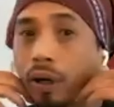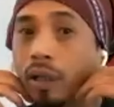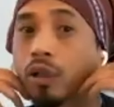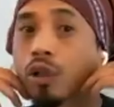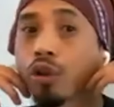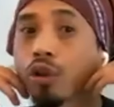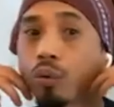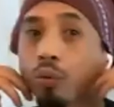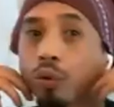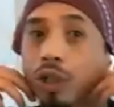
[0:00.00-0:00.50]
wearing
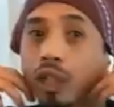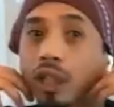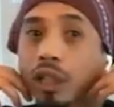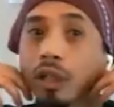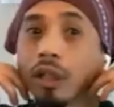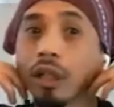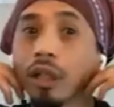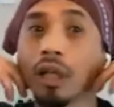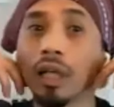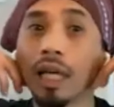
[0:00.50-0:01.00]

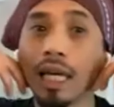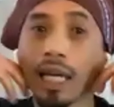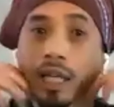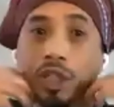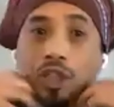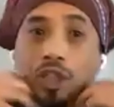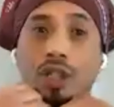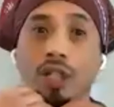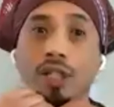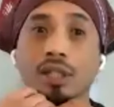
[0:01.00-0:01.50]
3
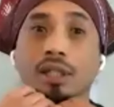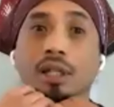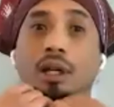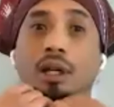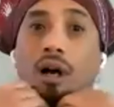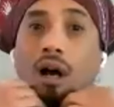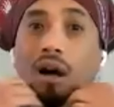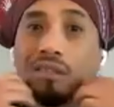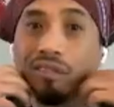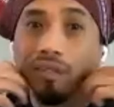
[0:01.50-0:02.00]
inches
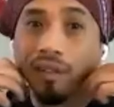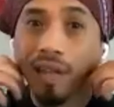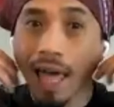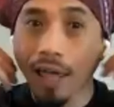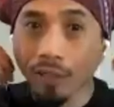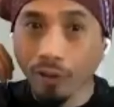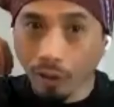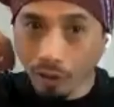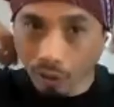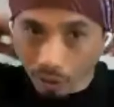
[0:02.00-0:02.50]
of
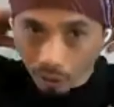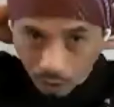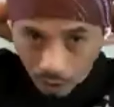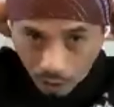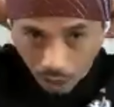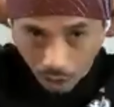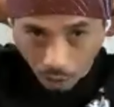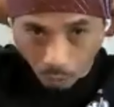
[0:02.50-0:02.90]
leather